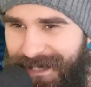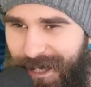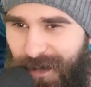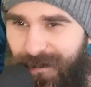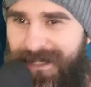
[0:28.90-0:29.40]
to
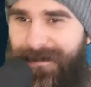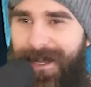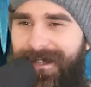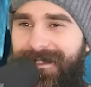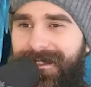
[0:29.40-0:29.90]

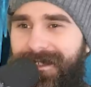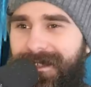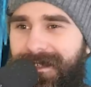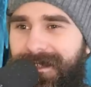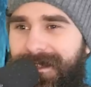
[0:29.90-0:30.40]
charisma?
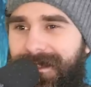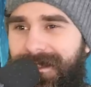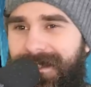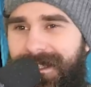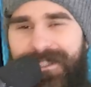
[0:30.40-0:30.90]

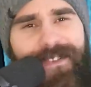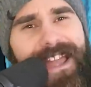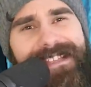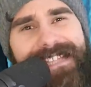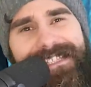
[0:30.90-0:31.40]
Can
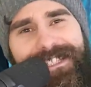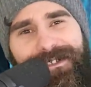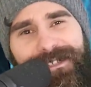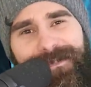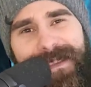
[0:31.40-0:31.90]
flying
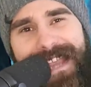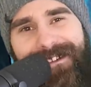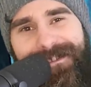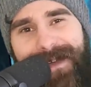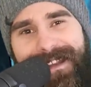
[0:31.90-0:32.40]
testicles be
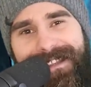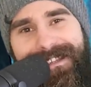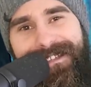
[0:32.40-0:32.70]
charismatic?